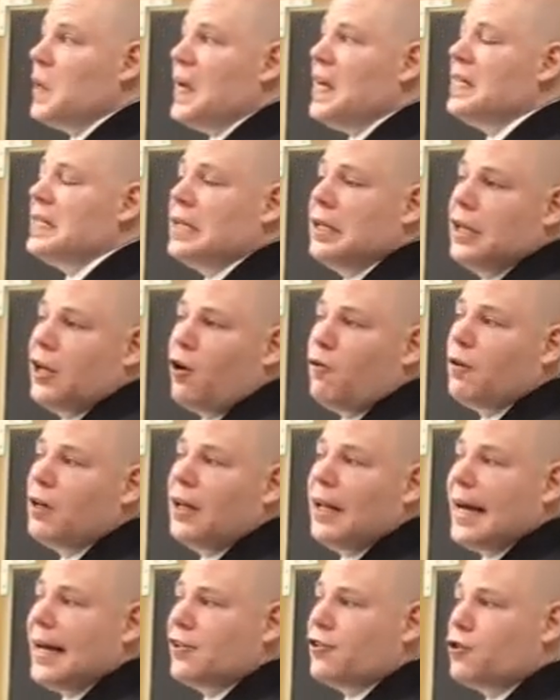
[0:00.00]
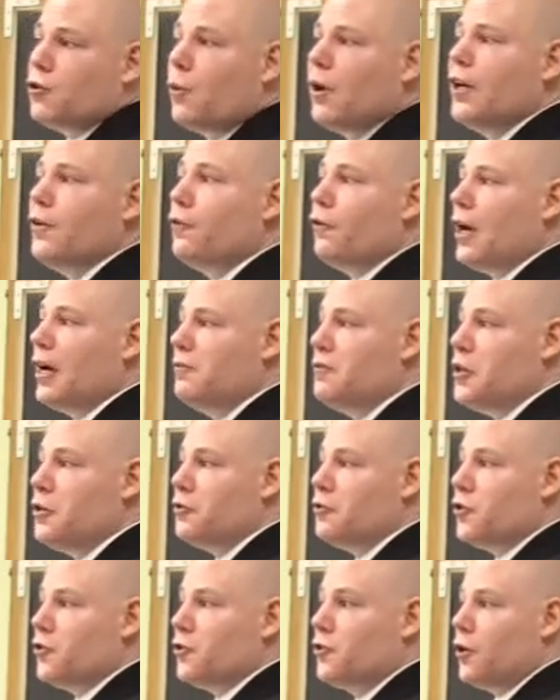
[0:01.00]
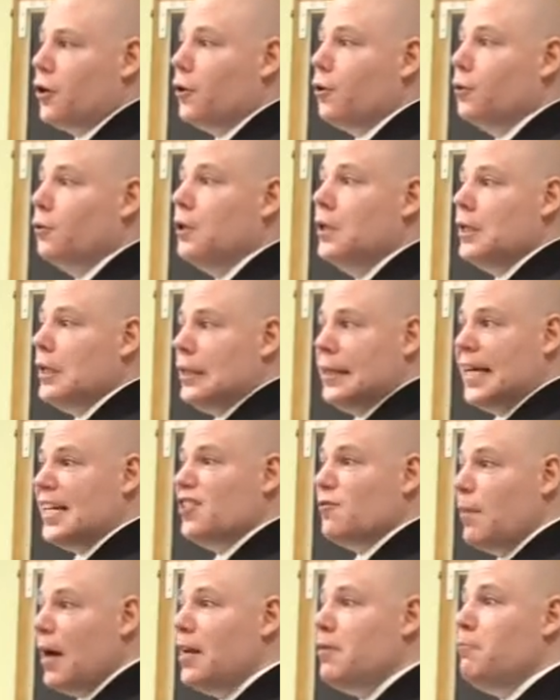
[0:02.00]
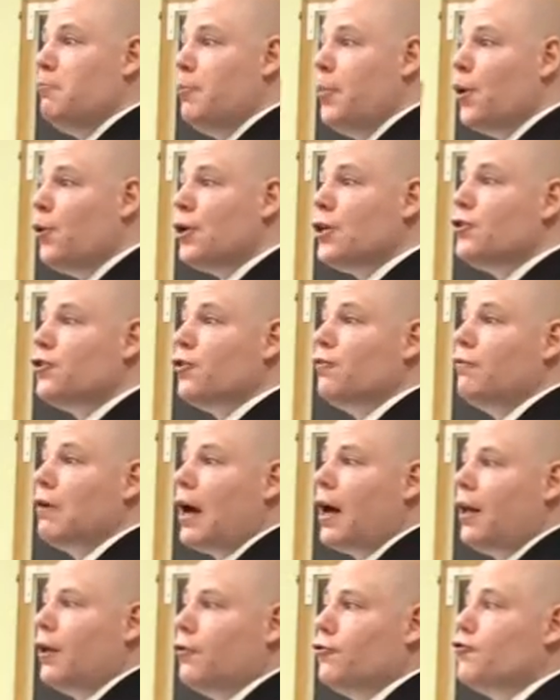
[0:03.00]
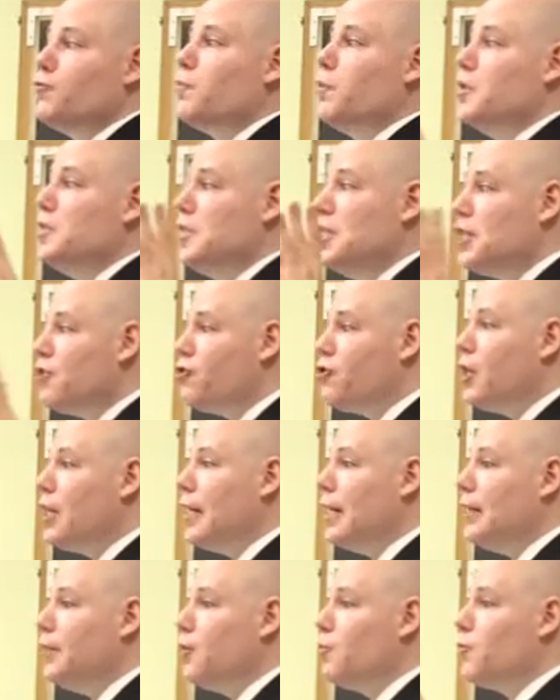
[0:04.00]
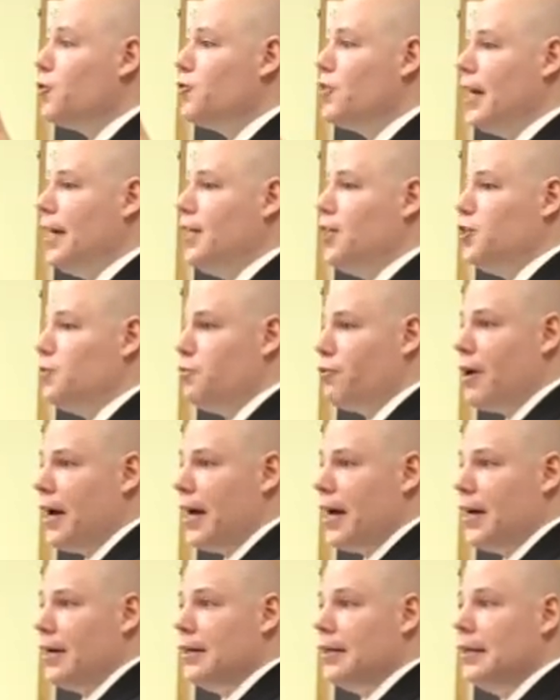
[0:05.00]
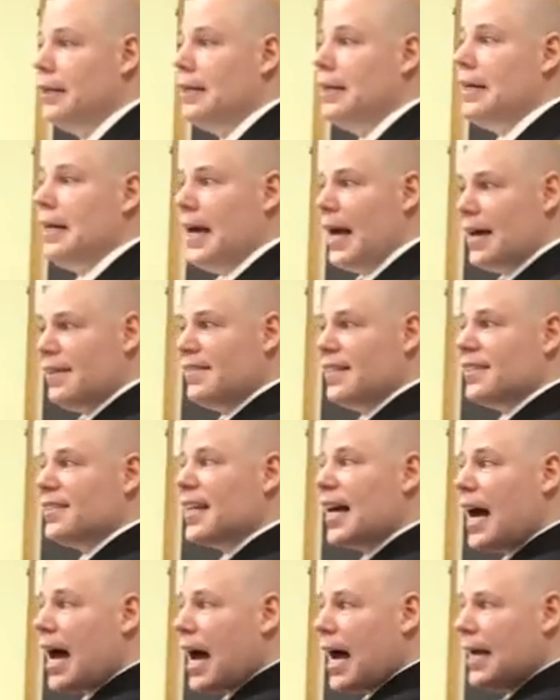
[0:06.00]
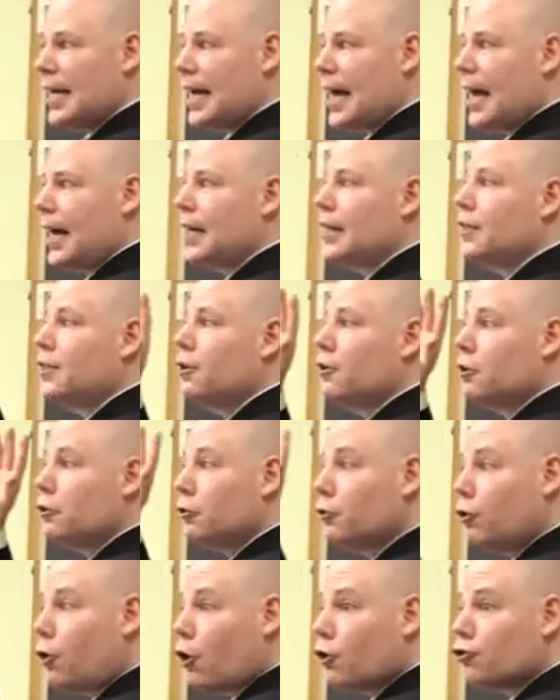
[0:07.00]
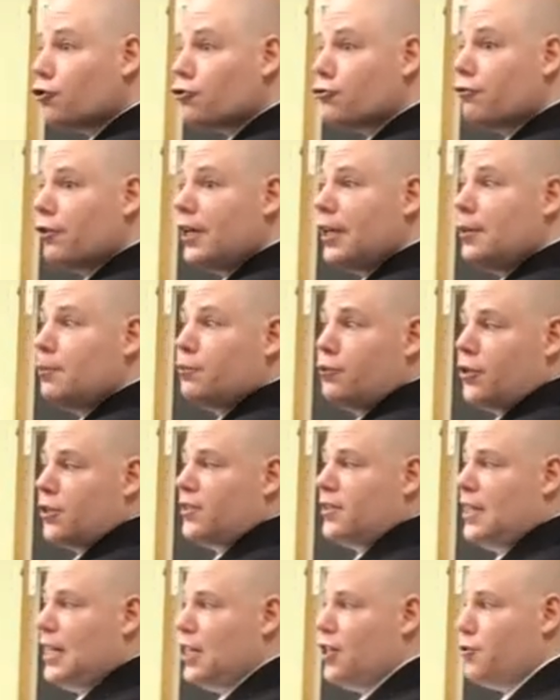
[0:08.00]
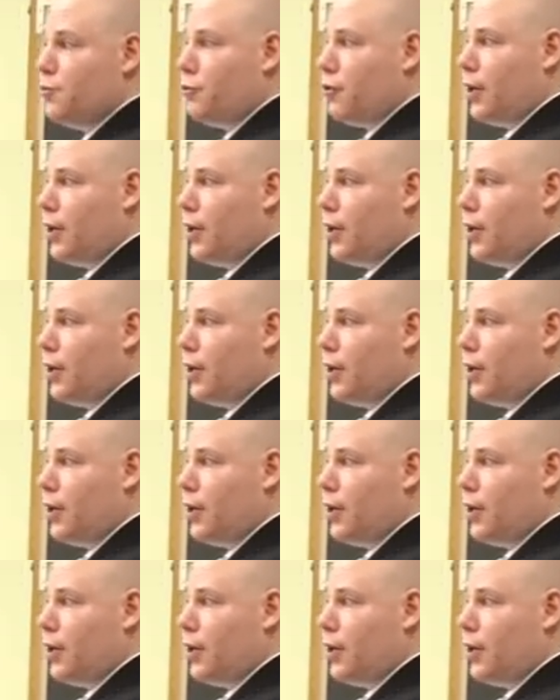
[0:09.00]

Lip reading: easily over the last 25 years or so, they spent billions of dollars positioning the Mercedes brand as this high-end, luxury, prestige